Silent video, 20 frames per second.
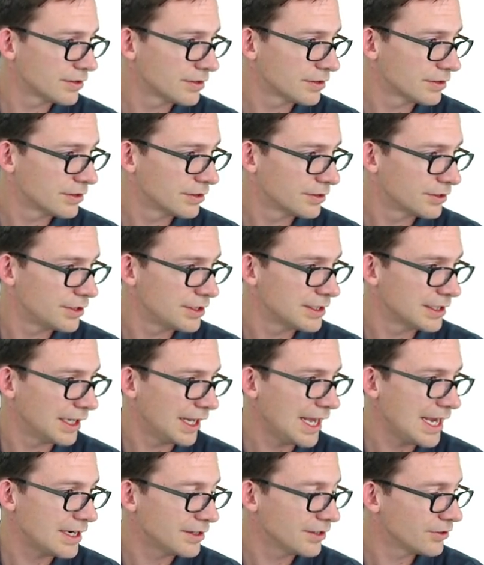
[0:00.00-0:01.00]
She's
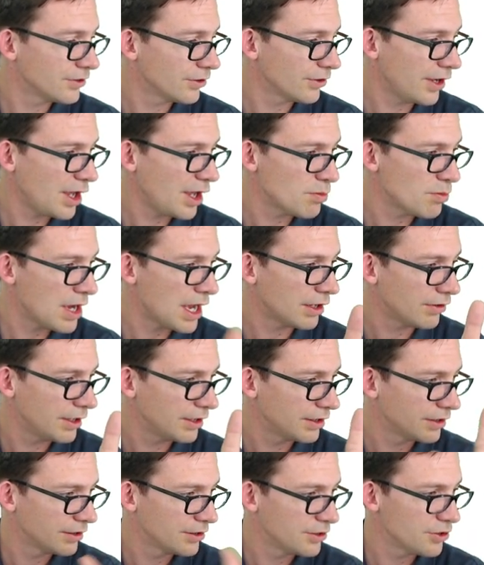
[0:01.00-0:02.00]
late. It's okay, Valerie.
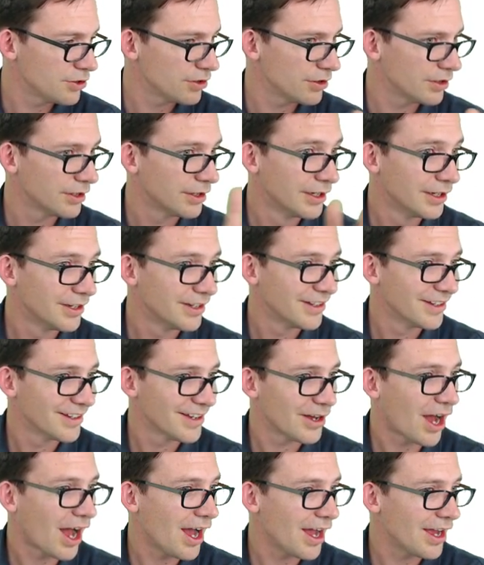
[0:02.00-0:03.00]

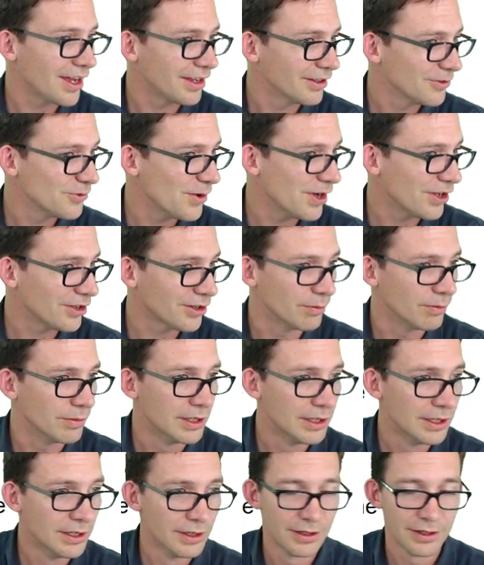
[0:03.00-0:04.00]
Hi, welcome.
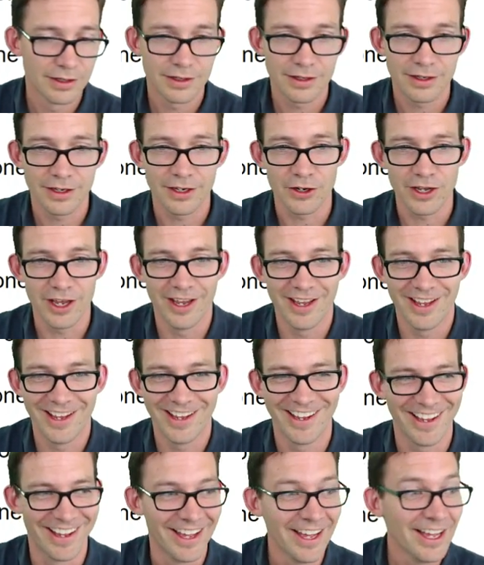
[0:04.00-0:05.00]
You know,
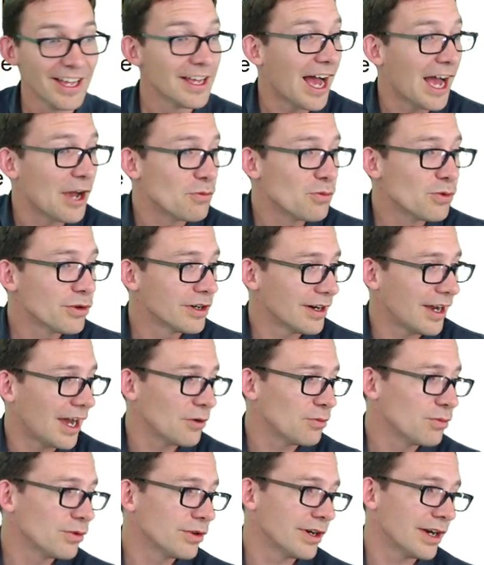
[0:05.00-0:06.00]
I
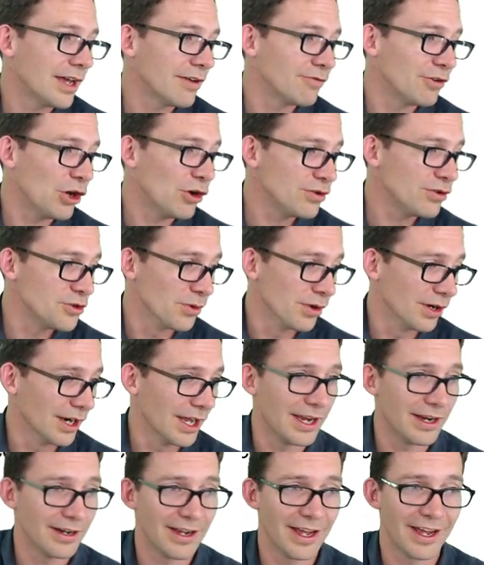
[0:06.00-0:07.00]
wouldn't have known you were
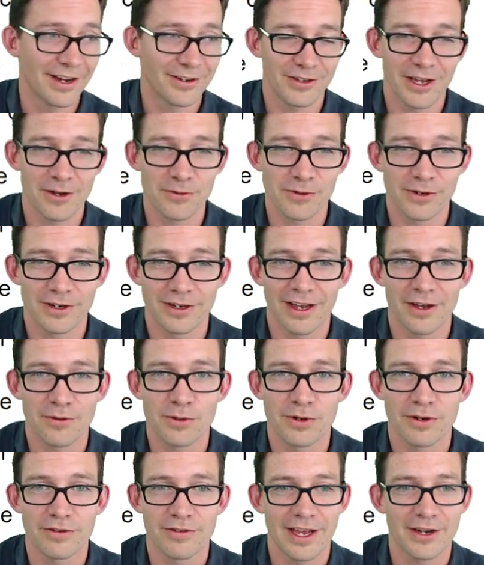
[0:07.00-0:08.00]
late, actually. I would
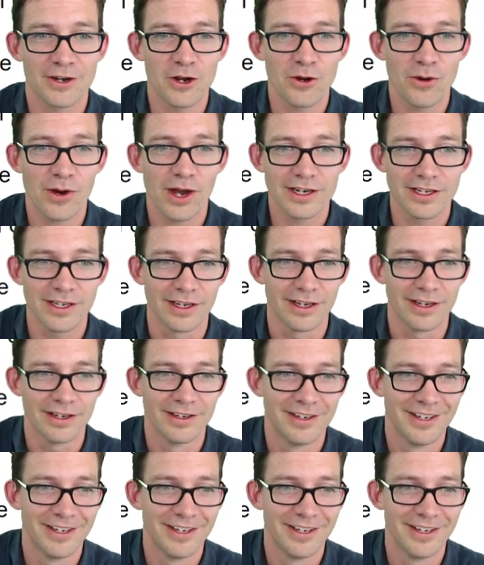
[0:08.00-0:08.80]
have had no idea.